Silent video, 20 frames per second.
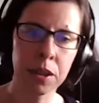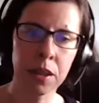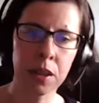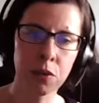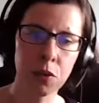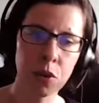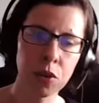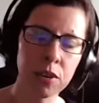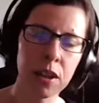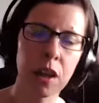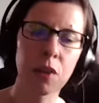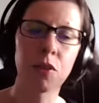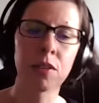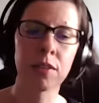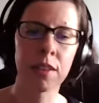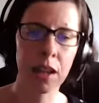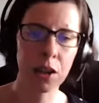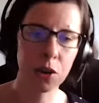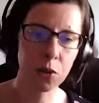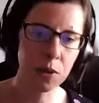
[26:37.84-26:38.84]
give yourself a
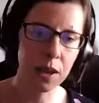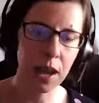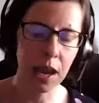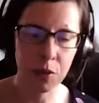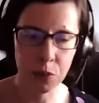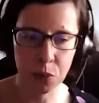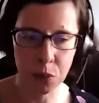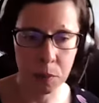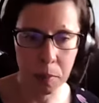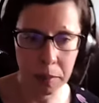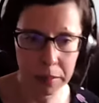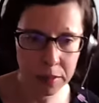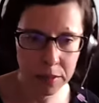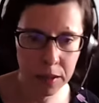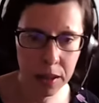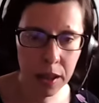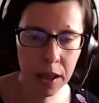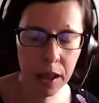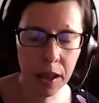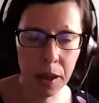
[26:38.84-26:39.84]
salary every month.
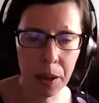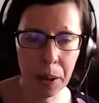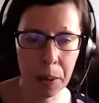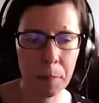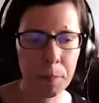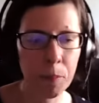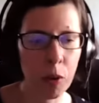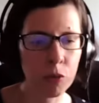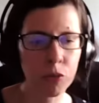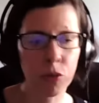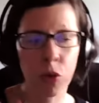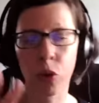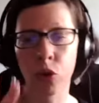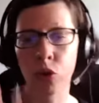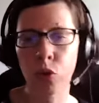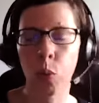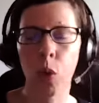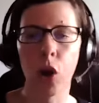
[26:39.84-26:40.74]
Of course,